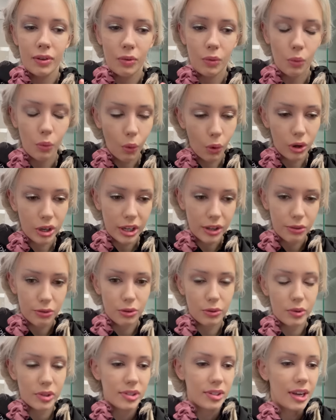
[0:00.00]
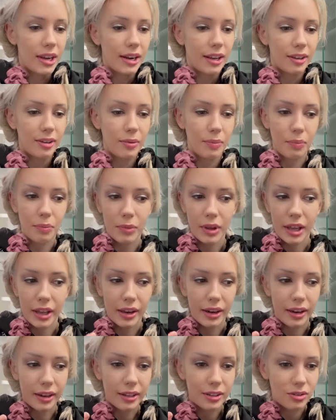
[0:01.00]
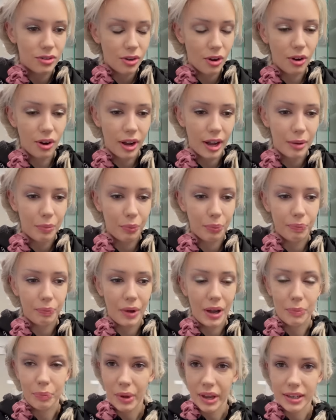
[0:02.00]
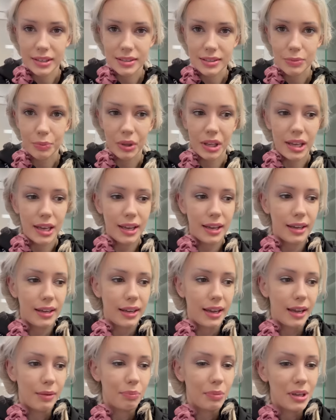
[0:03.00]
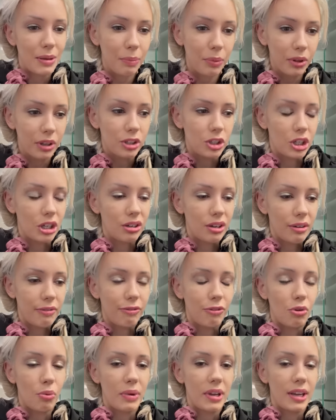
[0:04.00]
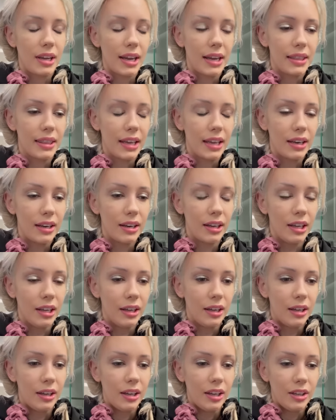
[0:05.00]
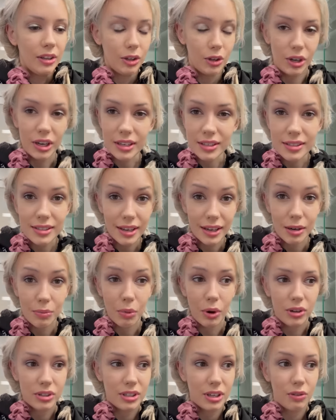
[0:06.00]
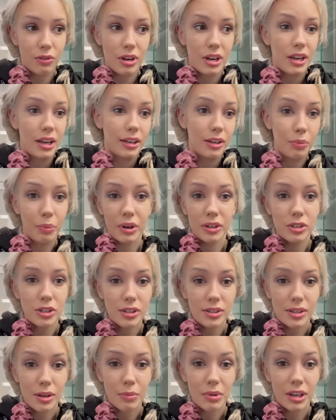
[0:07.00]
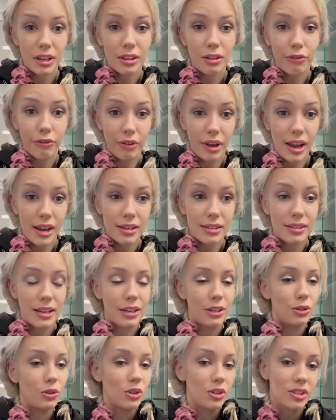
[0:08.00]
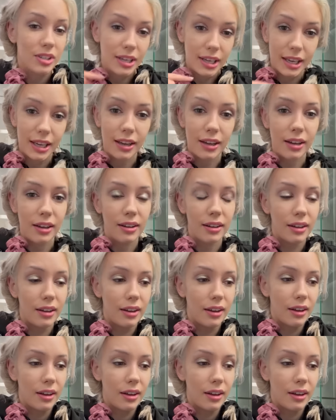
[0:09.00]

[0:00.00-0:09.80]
walking through a stadium and the song I picked is playing and people are cheering for me. And then you're inside a boxing ring and you're punching somebody in the face and you just hear